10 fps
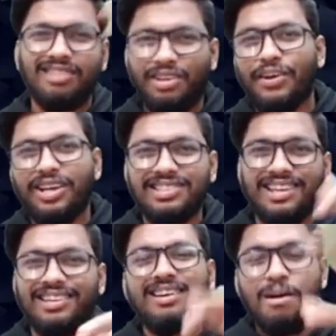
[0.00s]
You guys
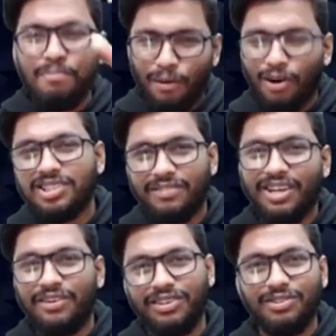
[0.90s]
can pause the
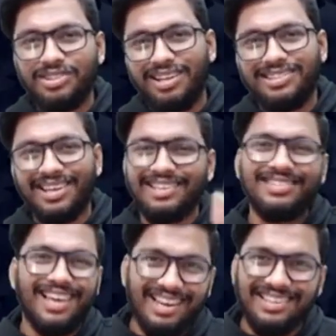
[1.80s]
video in those three
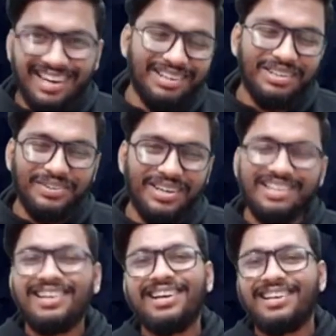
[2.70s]
seconds and try to do it.
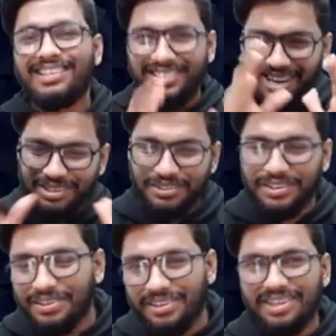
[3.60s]
Try to,
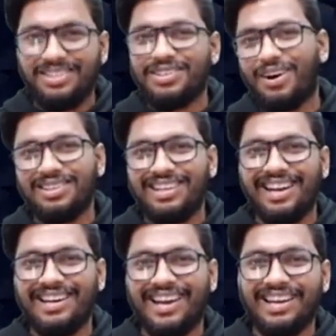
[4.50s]
you know, draw the
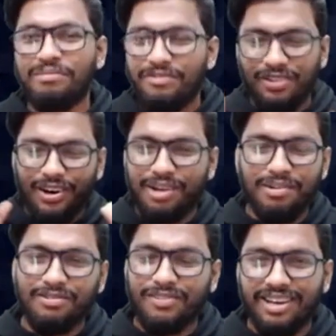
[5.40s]
ray diagram if you're not
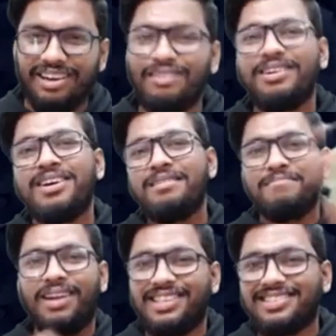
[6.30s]
able to figure it out.
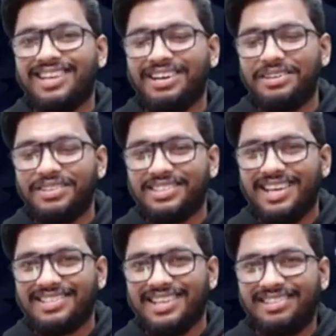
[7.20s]
But let's try to do this,
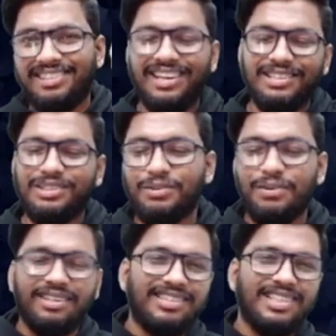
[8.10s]
guys. In three, two,
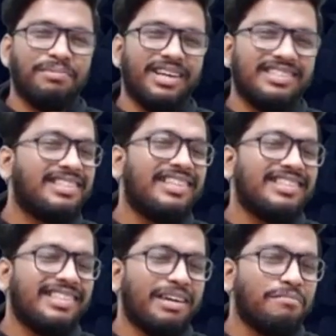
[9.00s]
one. Trust me, guys, it
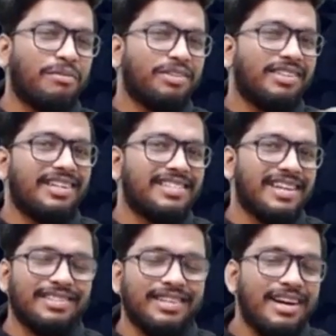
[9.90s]
doesn't take more than thirty
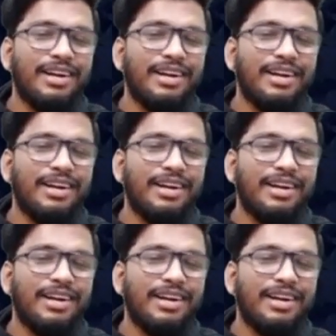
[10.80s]
seconds